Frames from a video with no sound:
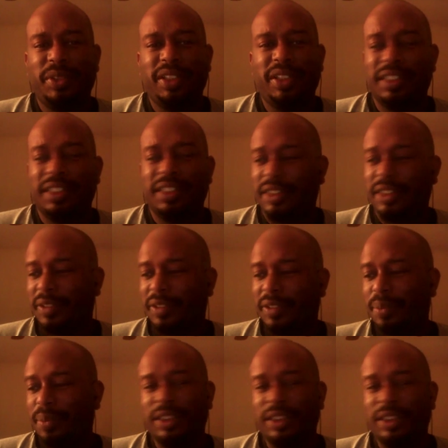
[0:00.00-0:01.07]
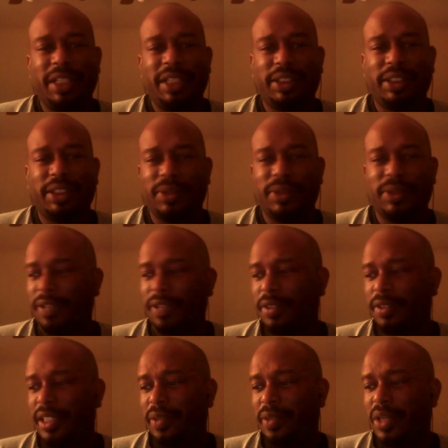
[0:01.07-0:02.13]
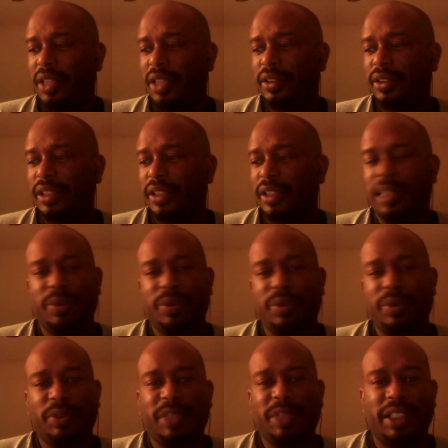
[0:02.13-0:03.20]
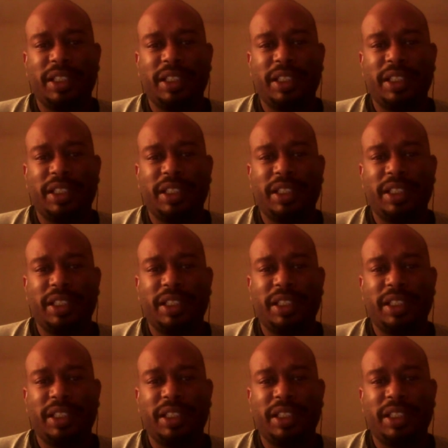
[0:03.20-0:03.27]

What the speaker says: is if they put this match on after that Rollins and Ambrose match.